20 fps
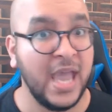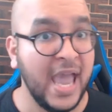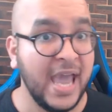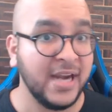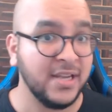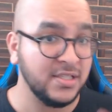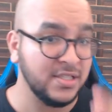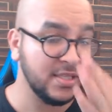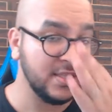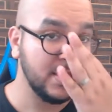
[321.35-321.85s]

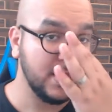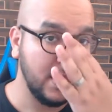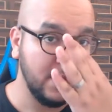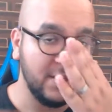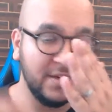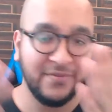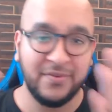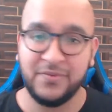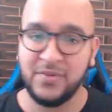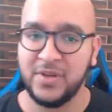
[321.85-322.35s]
Adding to the
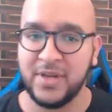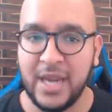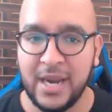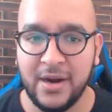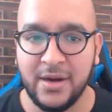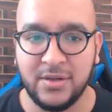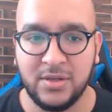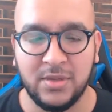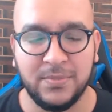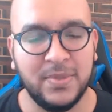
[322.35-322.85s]
narrative of your
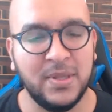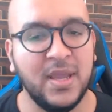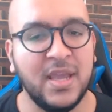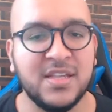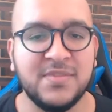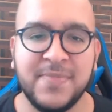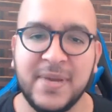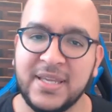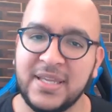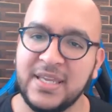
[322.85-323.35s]
character,
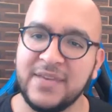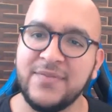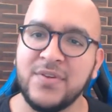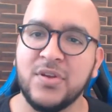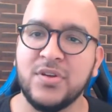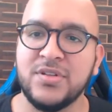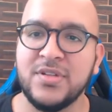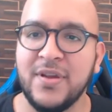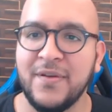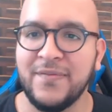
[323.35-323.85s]
because by
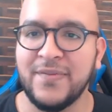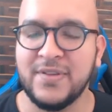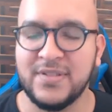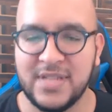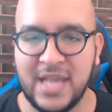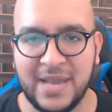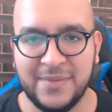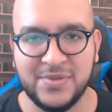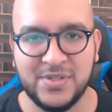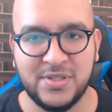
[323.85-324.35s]
giving yourself
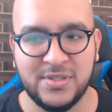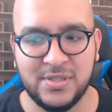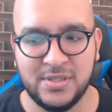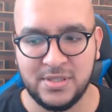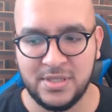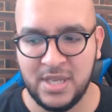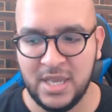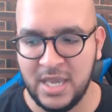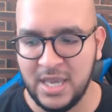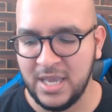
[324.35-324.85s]
these
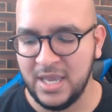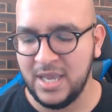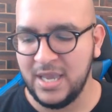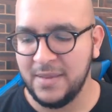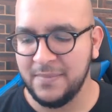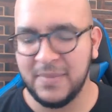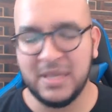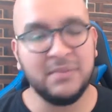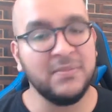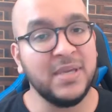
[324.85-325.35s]
options,
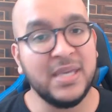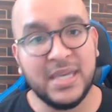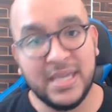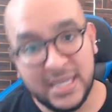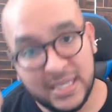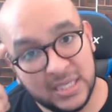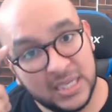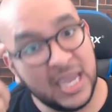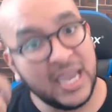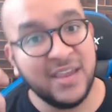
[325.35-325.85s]
maybe
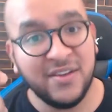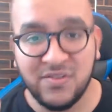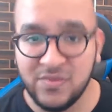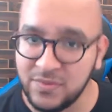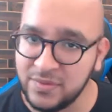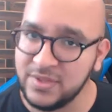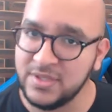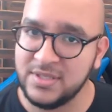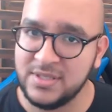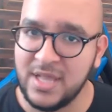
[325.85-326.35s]
he
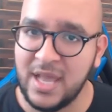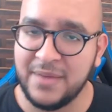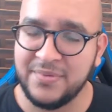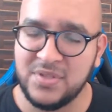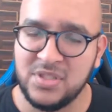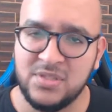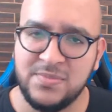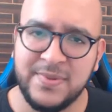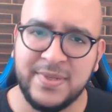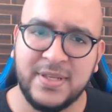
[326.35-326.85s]
gave you these
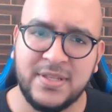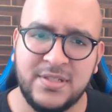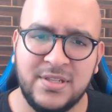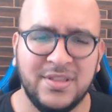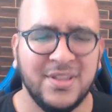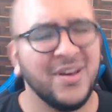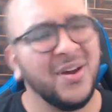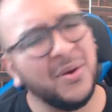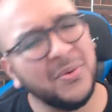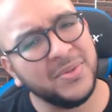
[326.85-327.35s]
options because
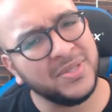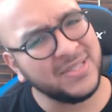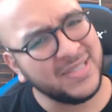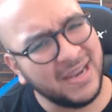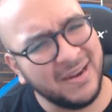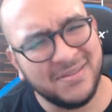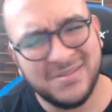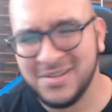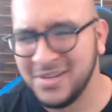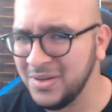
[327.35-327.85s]
he thought, oh, this
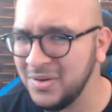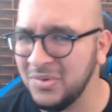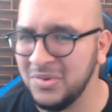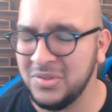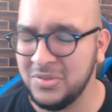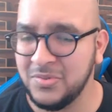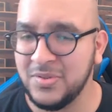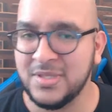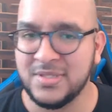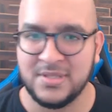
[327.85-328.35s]
character can
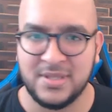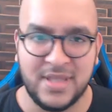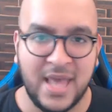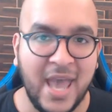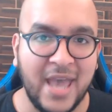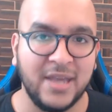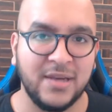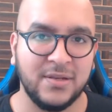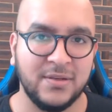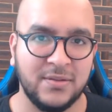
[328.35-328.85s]
only do this and
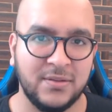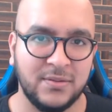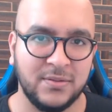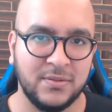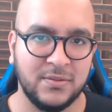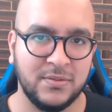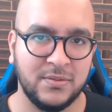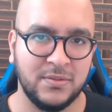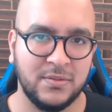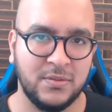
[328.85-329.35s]
that,
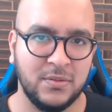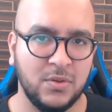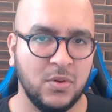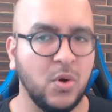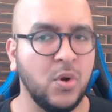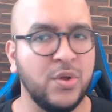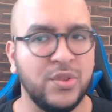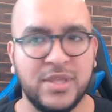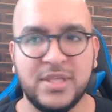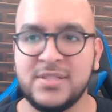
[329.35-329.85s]

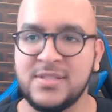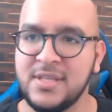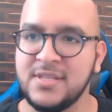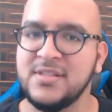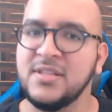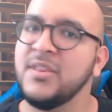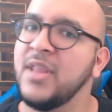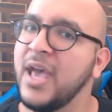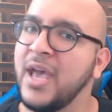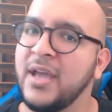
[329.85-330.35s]
or
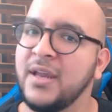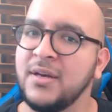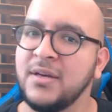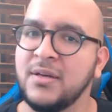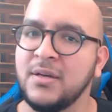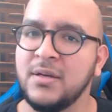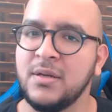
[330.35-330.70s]
this, and that.